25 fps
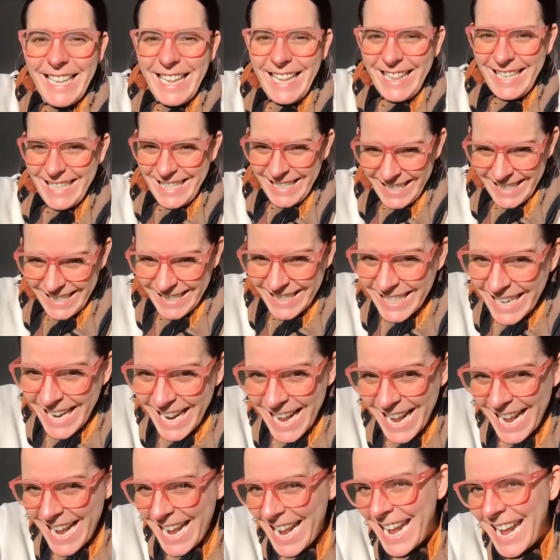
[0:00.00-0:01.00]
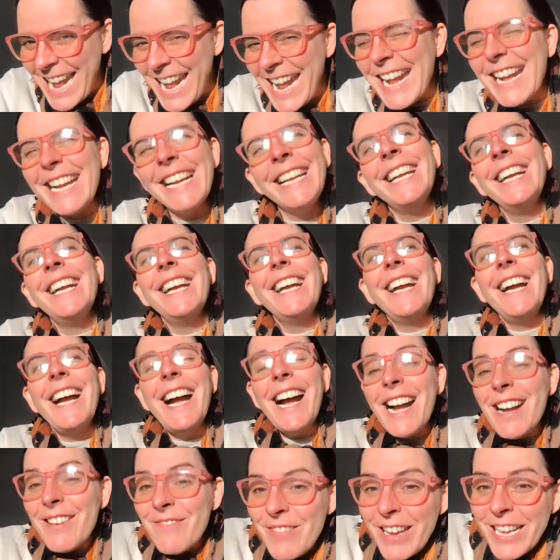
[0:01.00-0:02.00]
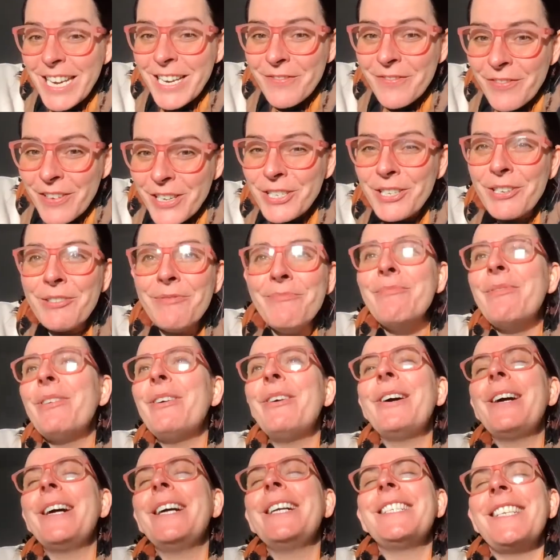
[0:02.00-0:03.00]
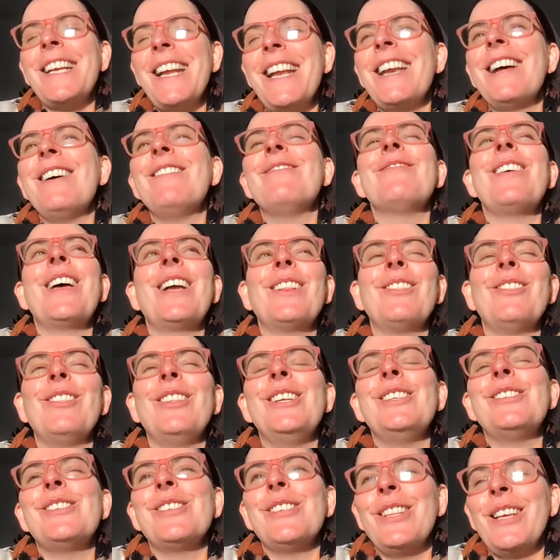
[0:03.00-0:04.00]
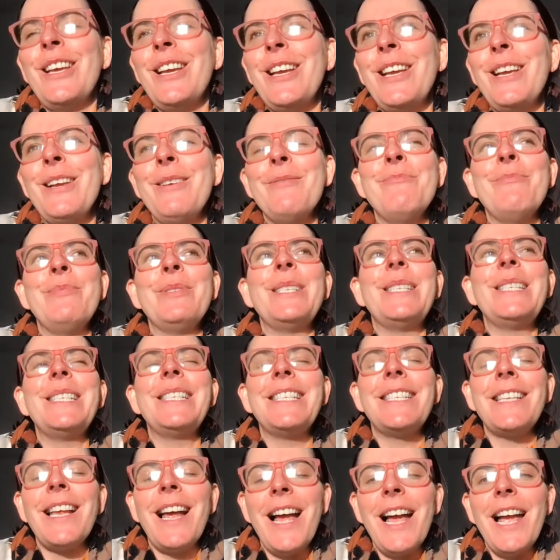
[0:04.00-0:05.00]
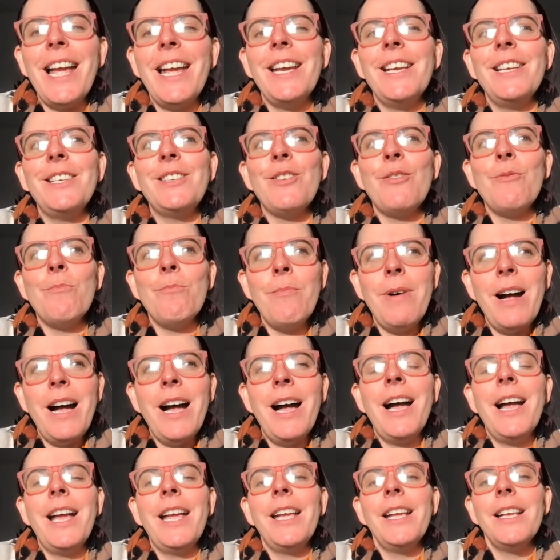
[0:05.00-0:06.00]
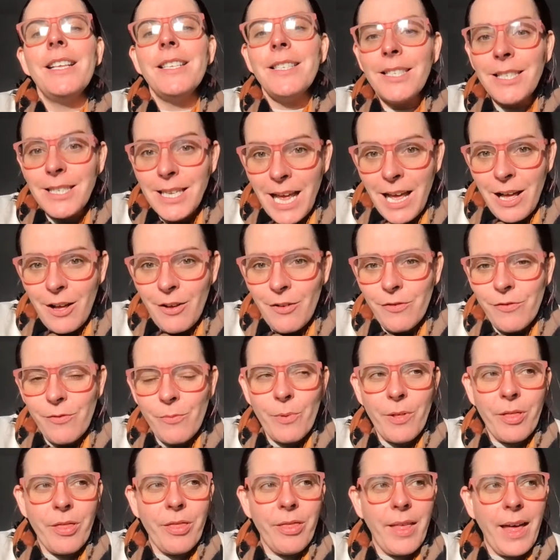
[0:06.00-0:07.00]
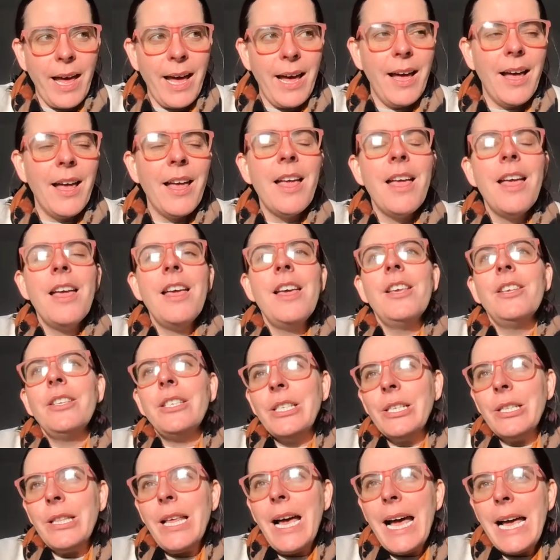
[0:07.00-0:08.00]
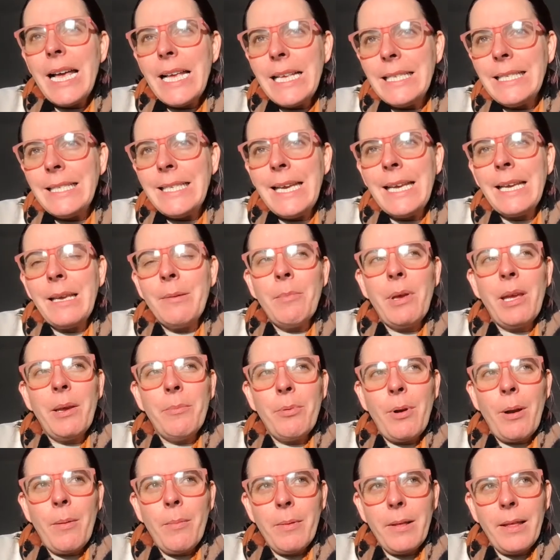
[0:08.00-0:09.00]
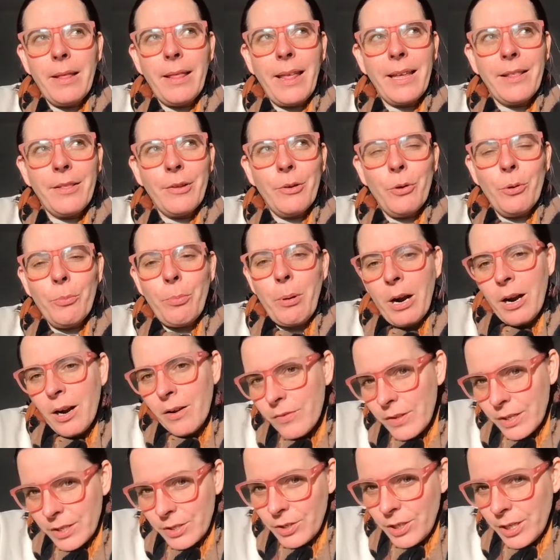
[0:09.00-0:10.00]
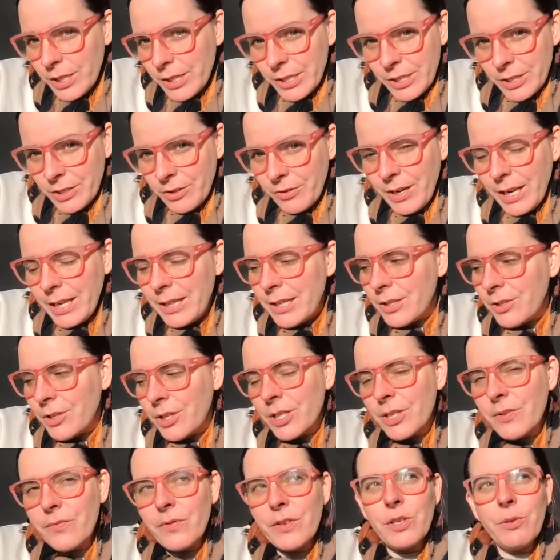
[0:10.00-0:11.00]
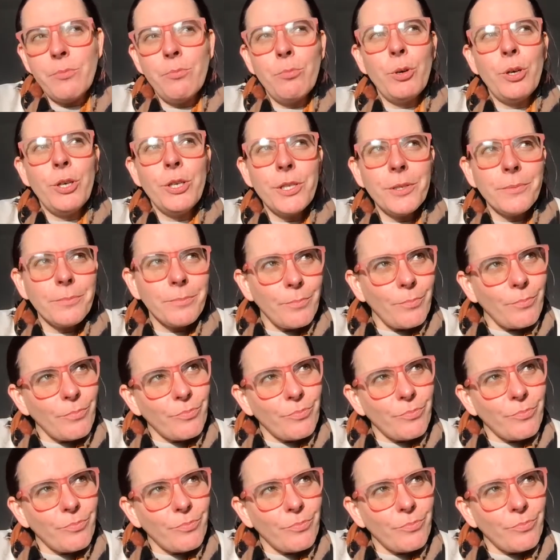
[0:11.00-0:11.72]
that today I made a vision board and I'm like literally beside myself with that. So that has taken me probably like the whole part of this year to create this year's vision board.